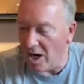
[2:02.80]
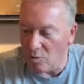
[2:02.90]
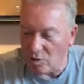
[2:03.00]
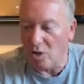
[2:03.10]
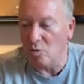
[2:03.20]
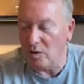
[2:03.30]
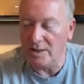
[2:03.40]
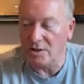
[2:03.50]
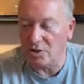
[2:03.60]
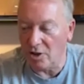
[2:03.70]
go with
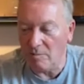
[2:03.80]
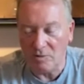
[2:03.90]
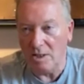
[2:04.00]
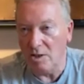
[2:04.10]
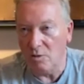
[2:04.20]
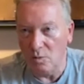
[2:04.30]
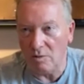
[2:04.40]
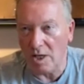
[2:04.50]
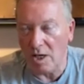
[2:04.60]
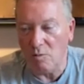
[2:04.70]
these terms, we'll
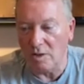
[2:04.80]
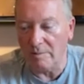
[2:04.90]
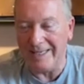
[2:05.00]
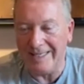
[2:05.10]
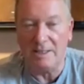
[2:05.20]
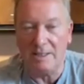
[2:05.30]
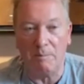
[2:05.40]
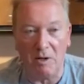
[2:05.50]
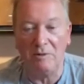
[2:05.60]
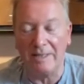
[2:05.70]
go with him. He's the
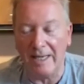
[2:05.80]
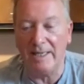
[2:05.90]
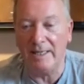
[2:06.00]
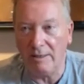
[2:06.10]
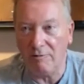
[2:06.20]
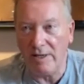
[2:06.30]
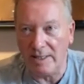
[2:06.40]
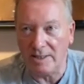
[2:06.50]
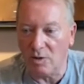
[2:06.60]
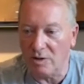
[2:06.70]
bloke getting in the ring. He's
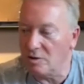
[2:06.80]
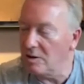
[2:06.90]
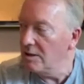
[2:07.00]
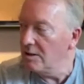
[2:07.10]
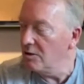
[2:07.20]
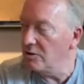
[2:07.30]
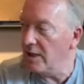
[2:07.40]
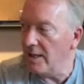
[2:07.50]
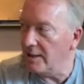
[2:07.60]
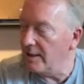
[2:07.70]
the one who's who's
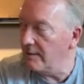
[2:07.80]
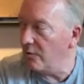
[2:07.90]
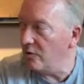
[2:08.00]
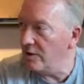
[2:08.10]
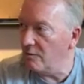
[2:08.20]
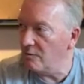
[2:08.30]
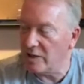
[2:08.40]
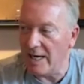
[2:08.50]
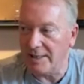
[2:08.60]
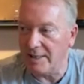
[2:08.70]
out there. And if it, you know
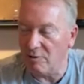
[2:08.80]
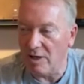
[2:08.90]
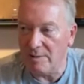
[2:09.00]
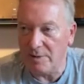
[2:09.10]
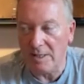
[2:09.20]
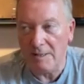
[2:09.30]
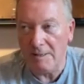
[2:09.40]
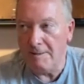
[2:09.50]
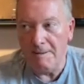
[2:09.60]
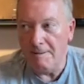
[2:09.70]
Saudi Arabia,
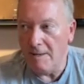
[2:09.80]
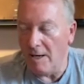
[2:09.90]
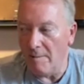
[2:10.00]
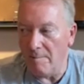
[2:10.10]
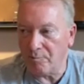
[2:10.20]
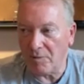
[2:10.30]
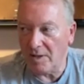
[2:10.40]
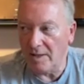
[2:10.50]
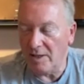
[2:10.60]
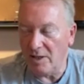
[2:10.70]
um,
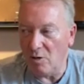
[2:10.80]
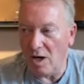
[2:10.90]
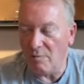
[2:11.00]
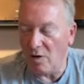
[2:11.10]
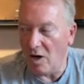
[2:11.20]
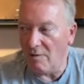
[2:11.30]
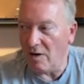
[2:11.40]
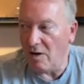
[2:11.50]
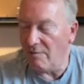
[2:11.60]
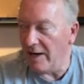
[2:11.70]
you know I've, I've,
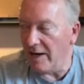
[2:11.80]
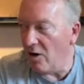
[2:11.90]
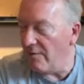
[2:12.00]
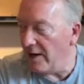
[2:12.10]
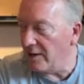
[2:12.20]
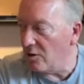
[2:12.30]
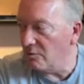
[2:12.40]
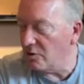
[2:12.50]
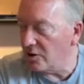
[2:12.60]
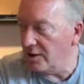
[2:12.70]
I've had I've had a
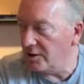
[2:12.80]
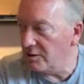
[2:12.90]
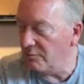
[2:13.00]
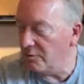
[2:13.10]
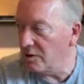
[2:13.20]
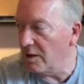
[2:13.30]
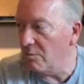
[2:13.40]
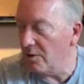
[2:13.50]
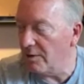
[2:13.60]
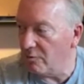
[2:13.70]
conversation from
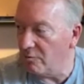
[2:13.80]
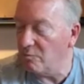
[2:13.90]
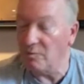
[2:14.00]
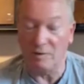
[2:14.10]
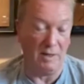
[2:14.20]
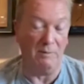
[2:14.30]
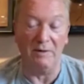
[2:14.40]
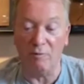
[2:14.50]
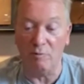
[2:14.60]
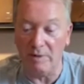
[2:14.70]
somebody from
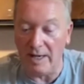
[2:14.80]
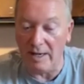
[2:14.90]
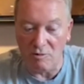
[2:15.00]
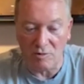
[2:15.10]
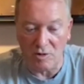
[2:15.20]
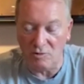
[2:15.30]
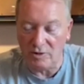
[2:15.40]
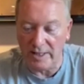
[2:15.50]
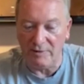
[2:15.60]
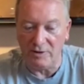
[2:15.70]
somebody from there who's, who's
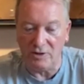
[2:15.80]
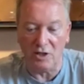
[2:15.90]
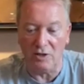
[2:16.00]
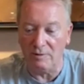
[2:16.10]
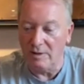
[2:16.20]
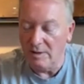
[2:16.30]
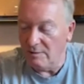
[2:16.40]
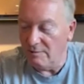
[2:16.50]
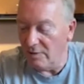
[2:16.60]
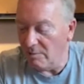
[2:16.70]
given certain
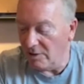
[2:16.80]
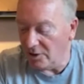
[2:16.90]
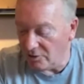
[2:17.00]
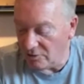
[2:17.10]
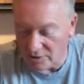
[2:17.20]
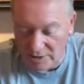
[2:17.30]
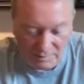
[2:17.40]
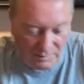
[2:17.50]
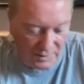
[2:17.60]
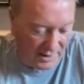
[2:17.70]
verbal assurances,
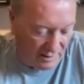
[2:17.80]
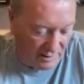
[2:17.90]
but you know,